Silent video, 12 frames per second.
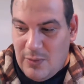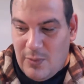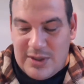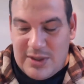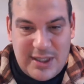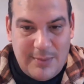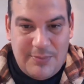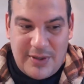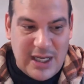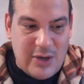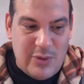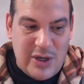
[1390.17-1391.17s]
was something
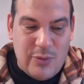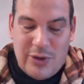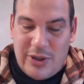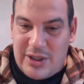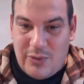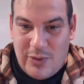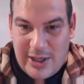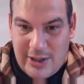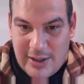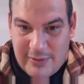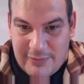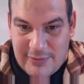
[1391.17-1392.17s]
that we weren't aware
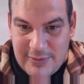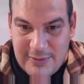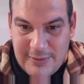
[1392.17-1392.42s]
of.